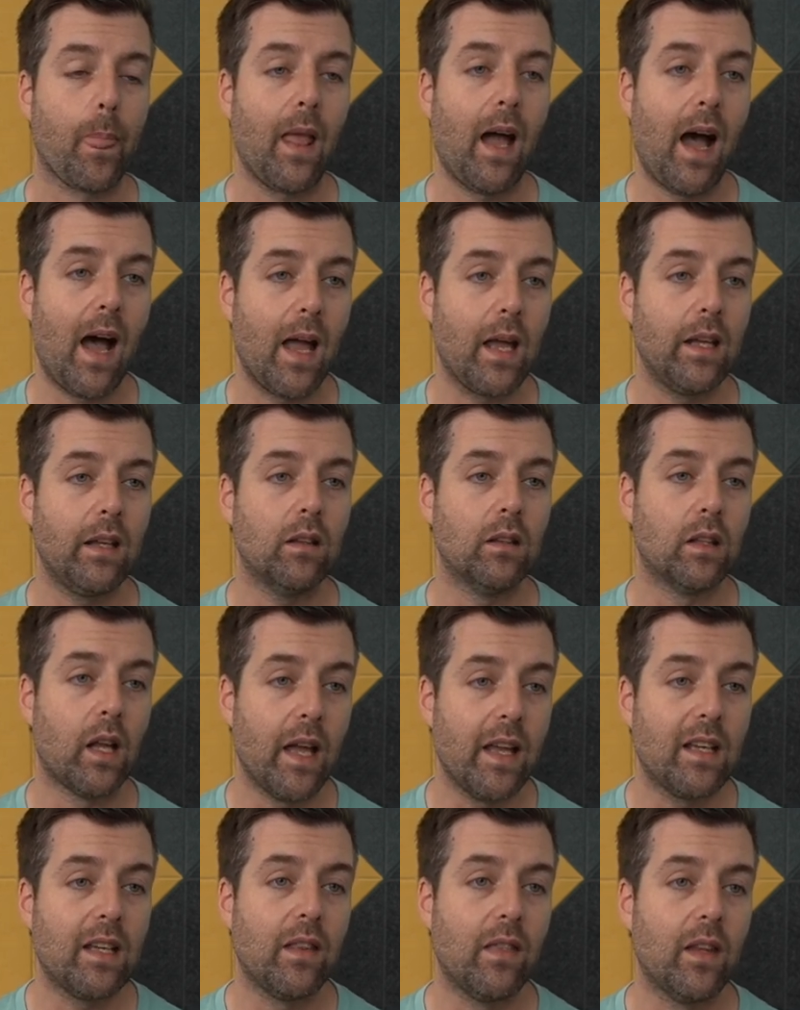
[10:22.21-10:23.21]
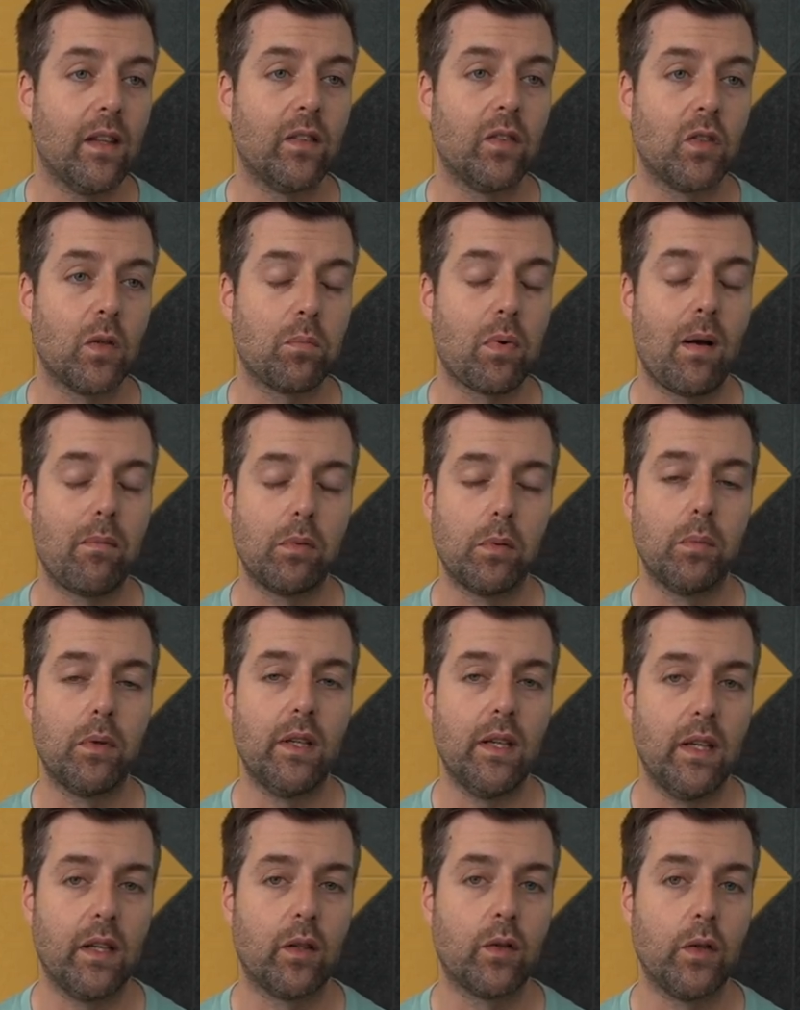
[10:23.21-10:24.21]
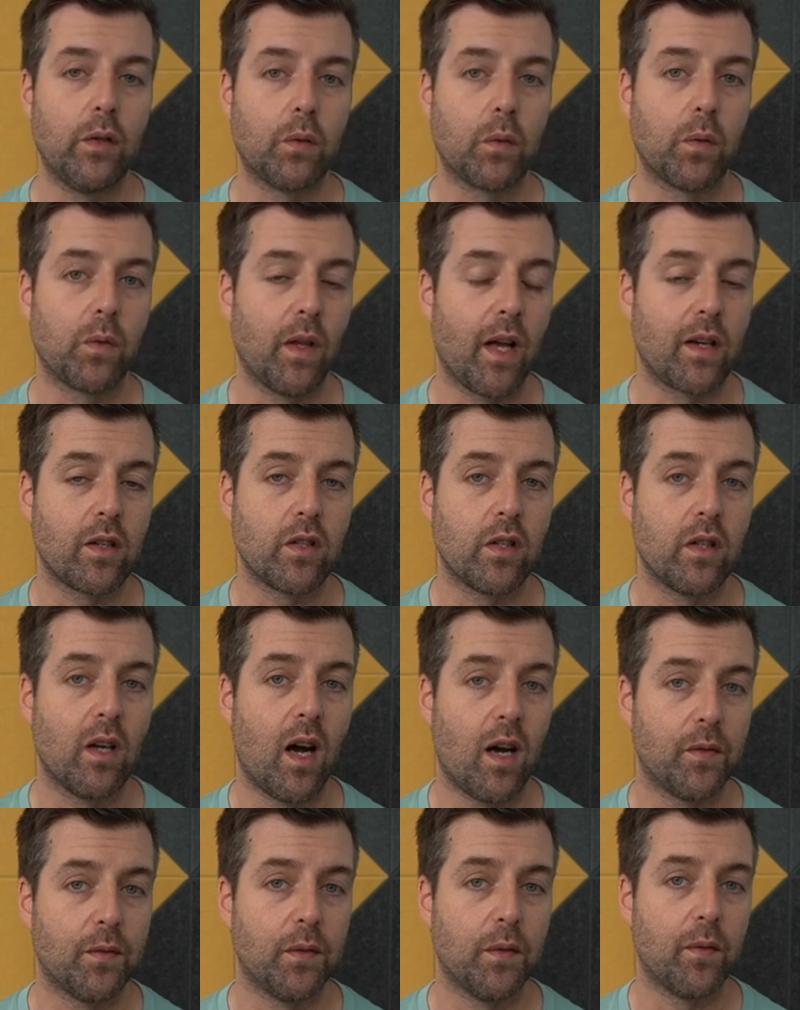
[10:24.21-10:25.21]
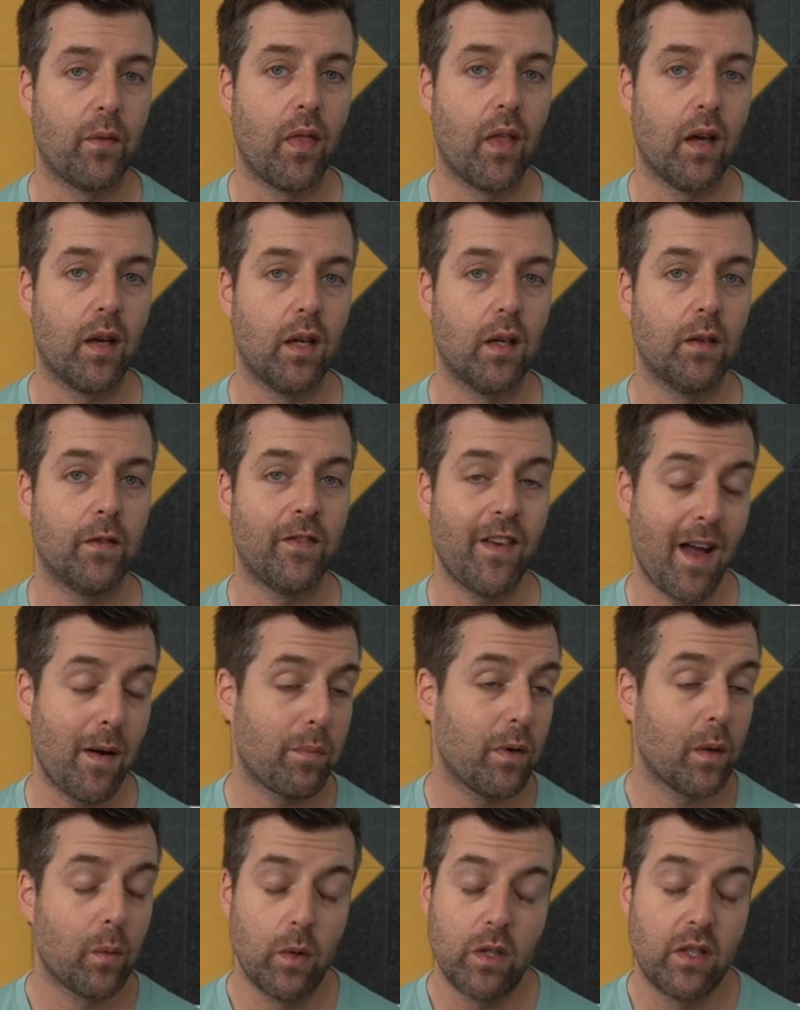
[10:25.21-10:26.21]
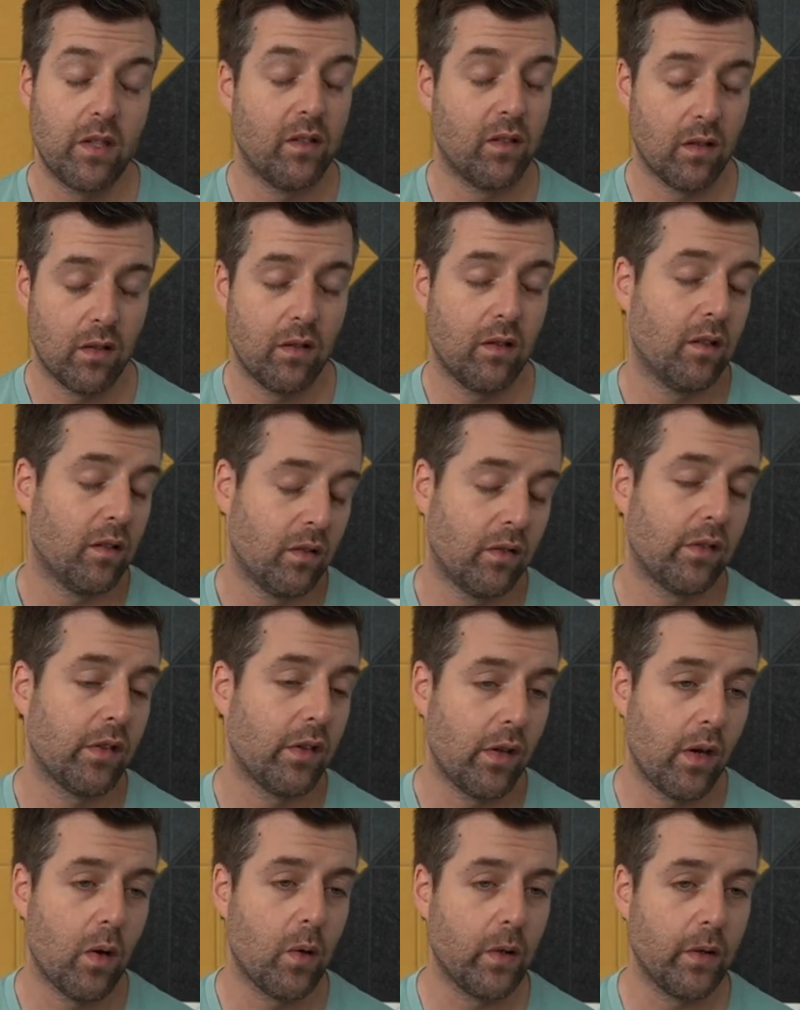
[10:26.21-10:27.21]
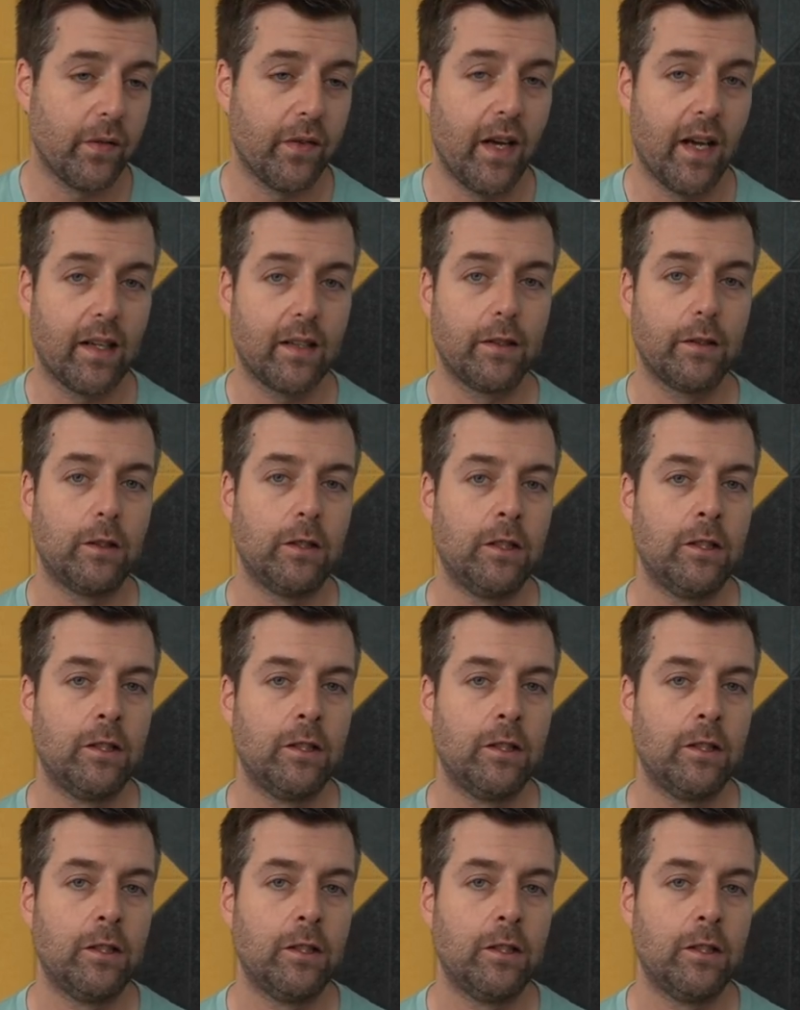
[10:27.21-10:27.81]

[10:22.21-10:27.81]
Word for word: I liken this to probably increased reflection off of the fabric, which is, this is a known effect.